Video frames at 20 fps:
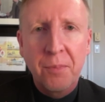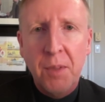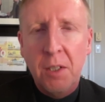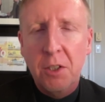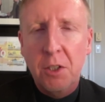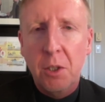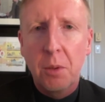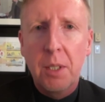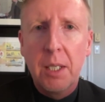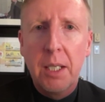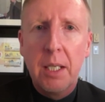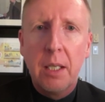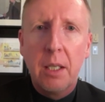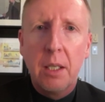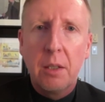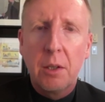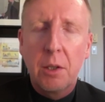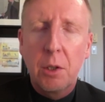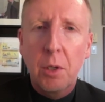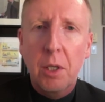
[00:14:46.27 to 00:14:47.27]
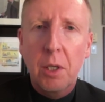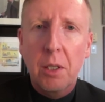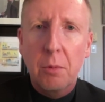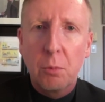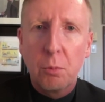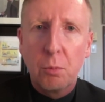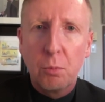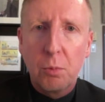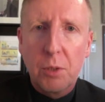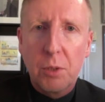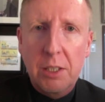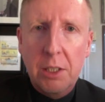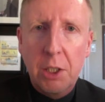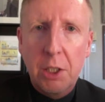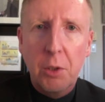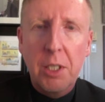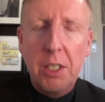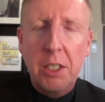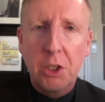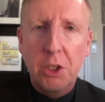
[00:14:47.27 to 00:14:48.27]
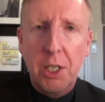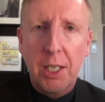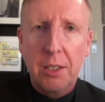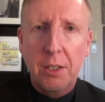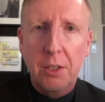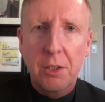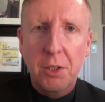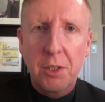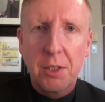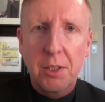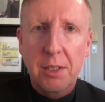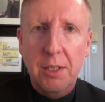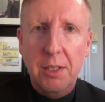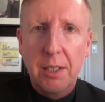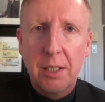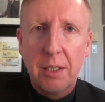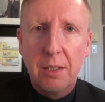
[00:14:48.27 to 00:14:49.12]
So there are serious challenges